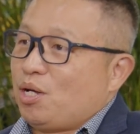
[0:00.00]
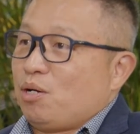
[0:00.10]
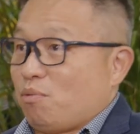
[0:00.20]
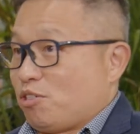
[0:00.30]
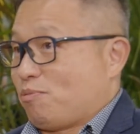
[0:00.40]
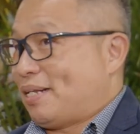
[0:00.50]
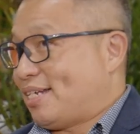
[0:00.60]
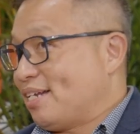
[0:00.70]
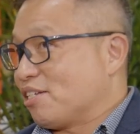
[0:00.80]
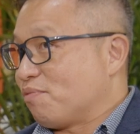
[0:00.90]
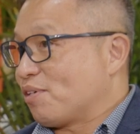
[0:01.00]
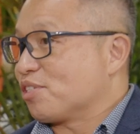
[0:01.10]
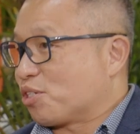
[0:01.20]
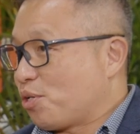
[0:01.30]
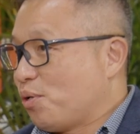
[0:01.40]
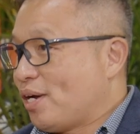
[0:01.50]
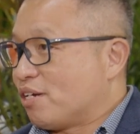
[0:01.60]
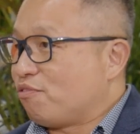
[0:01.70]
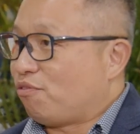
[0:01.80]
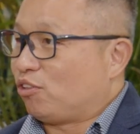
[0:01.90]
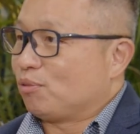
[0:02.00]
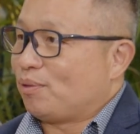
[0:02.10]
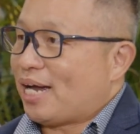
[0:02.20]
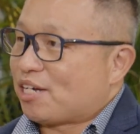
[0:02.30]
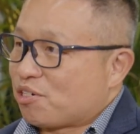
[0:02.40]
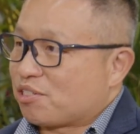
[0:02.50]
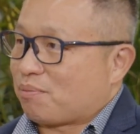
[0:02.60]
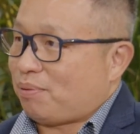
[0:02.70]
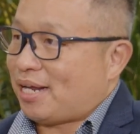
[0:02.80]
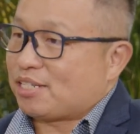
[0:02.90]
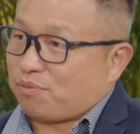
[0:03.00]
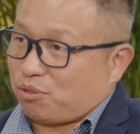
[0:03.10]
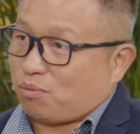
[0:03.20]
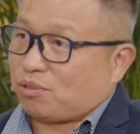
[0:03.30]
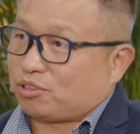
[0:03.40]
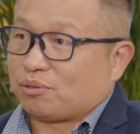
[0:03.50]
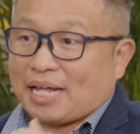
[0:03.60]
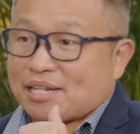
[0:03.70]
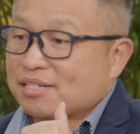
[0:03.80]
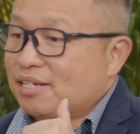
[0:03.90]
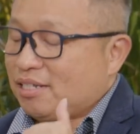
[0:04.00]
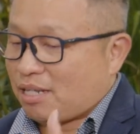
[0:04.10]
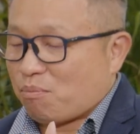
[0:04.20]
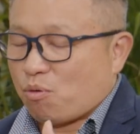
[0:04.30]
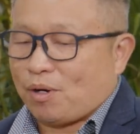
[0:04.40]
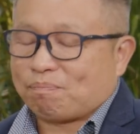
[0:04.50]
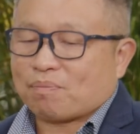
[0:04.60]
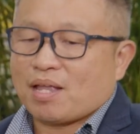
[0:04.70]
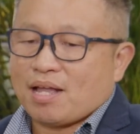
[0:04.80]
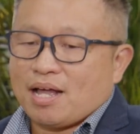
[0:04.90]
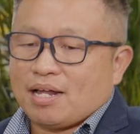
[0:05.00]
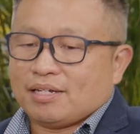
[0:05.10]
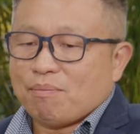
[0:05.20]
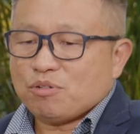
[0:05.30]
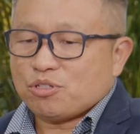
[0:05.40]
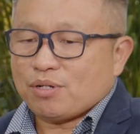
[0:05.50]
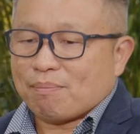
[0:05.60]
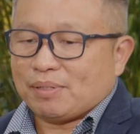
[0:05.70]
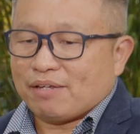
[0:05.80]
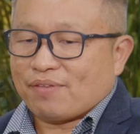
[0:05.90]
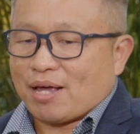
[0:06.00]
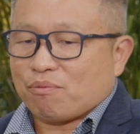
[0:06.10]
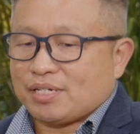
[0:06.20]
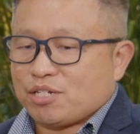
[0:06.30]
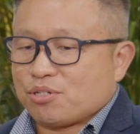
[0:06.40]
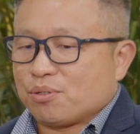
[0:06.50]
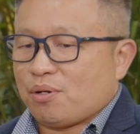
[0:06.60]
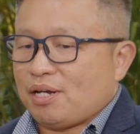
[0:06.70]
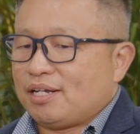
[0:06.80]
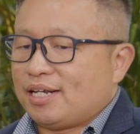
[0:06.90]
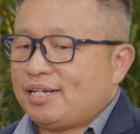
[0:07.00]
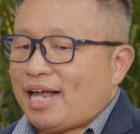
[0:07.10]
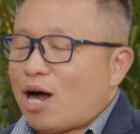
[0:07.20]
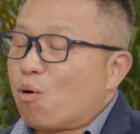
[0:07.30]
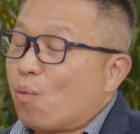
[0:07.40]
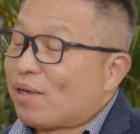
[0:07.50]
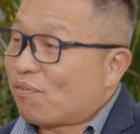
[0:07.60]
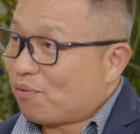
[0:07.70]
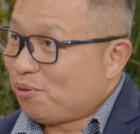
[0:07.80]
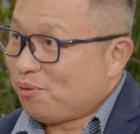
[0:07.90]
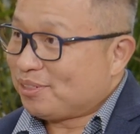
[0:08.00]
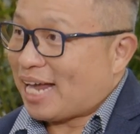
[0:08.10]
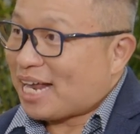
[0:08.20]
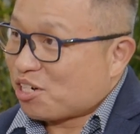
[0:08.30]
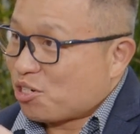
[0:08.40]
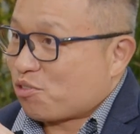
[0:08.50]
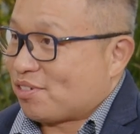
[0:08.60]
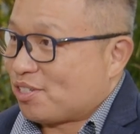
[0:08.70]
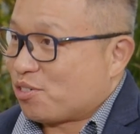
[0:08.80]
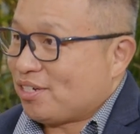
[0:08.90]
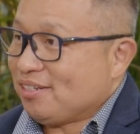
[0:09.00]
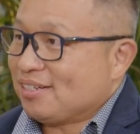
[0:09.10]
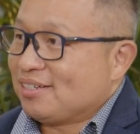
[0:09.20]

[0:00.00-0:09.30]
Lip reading: whilst maintain a very secure and affordable energy supplies for the world. So that's number one. Number two, I believe that we need to learn our way through the energy transition,